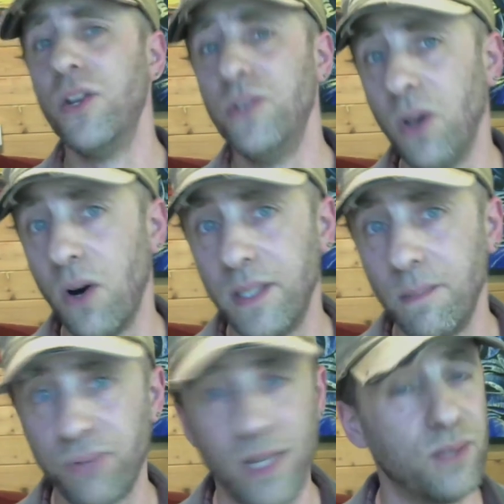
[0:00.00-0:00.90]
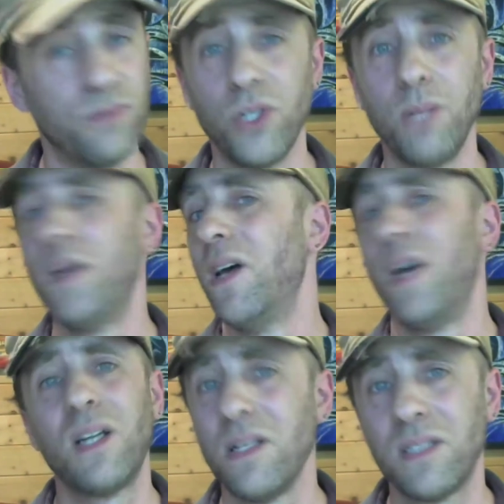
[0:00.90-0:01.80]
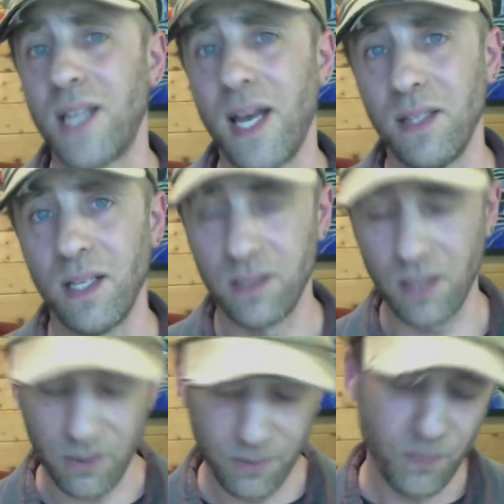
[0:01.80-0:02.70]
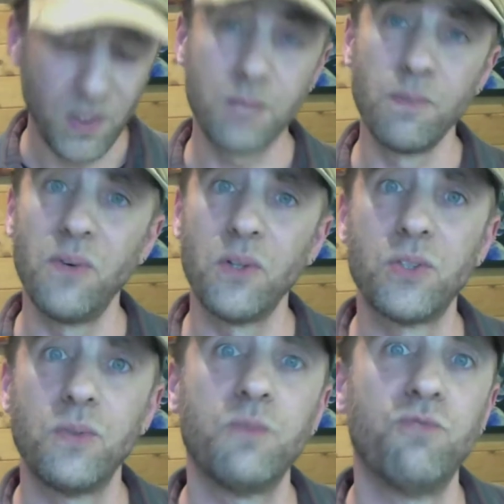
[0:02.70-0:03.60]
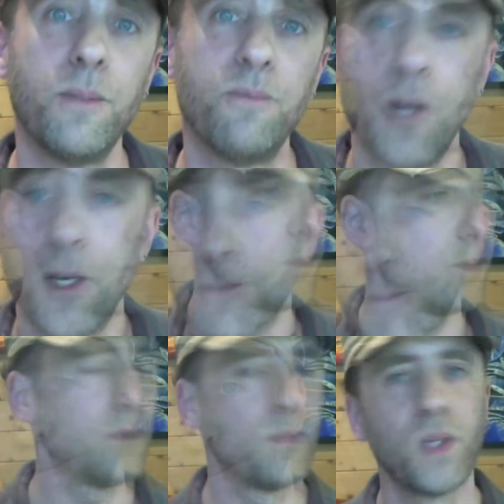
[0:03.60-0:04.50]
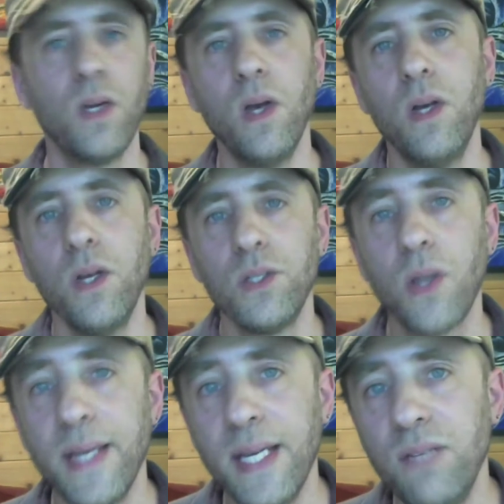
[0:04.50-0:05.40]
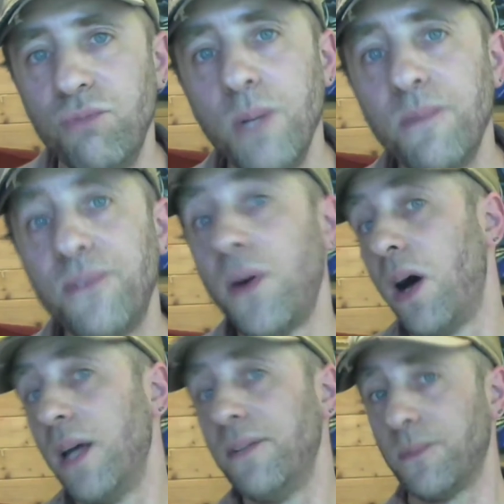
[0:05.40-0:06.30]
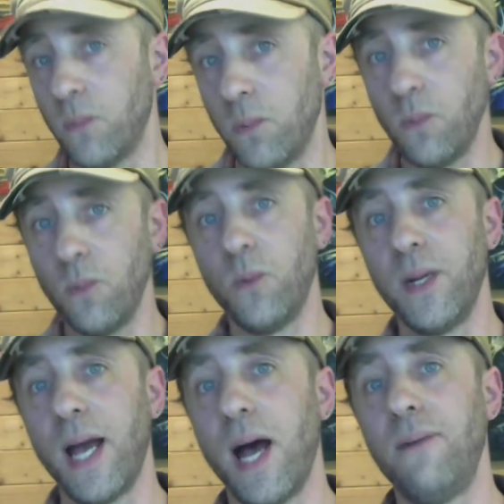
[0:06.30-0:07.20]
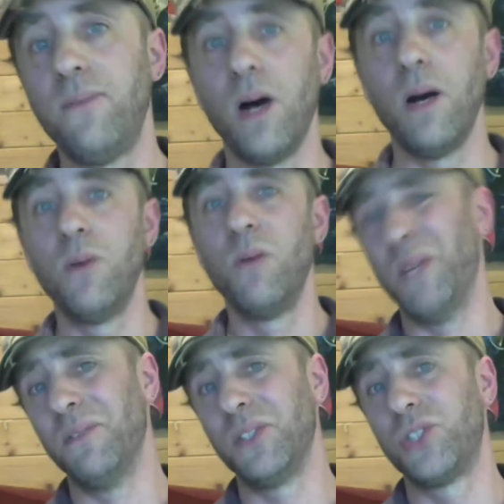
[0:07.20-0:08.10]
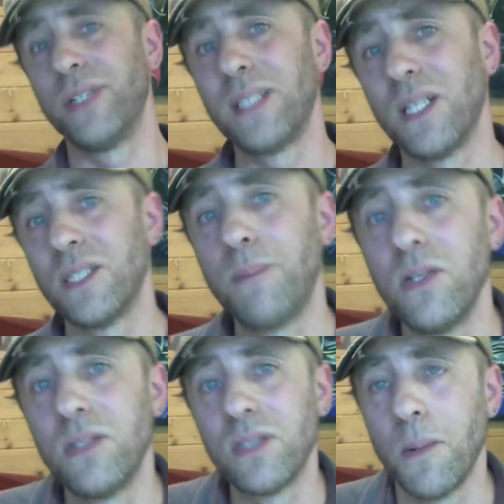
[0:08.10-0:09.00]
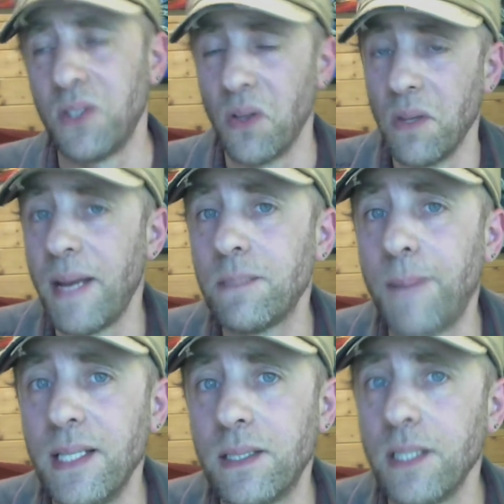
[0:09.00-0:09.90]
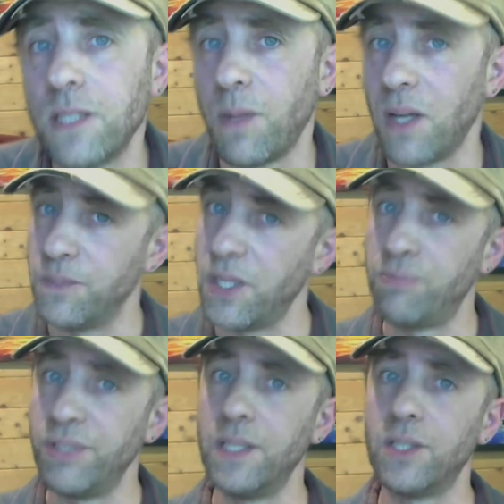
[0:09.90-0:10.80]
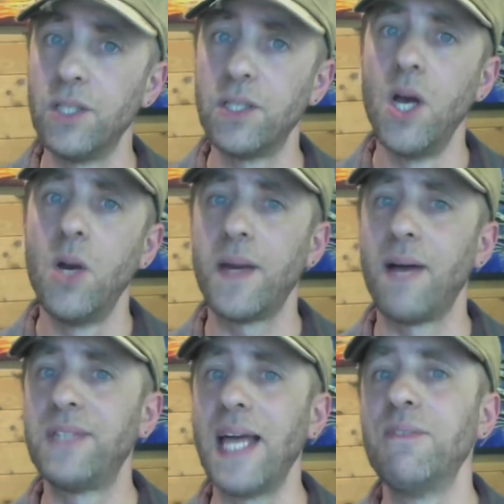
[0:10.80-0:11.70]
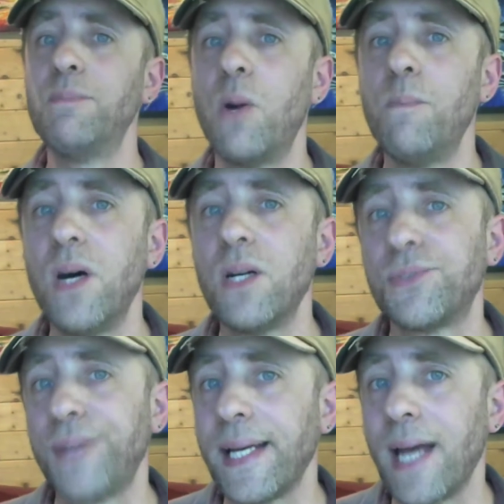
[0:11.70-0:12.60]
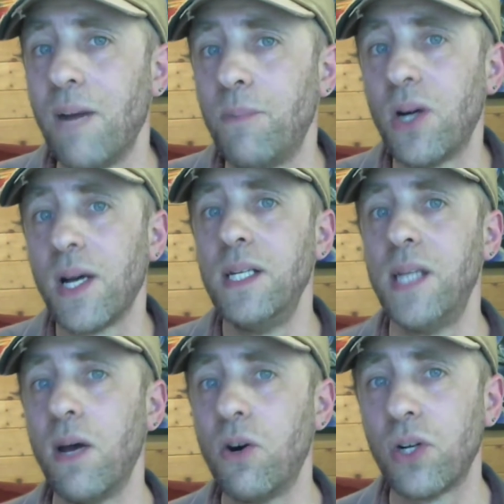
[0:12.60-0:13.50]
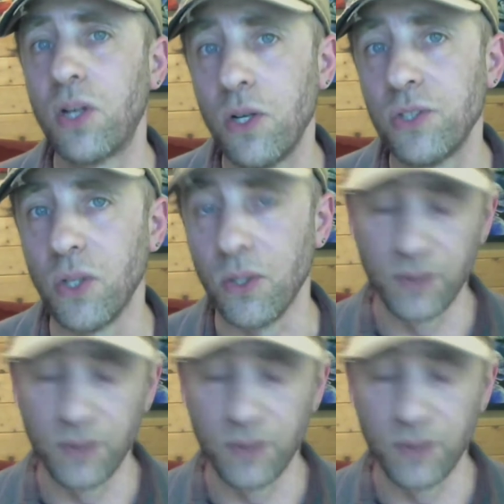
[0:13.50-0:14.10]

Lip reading: Not an impressive room. Can't stand that stuff. Let's move on to room 5. So in room 5, we have a bit of a treat, I suppose, in some ways. Not the best paintings, but you know, pretty good. We have David Bomberg, Frank Auerbach, and Leon Kossoff.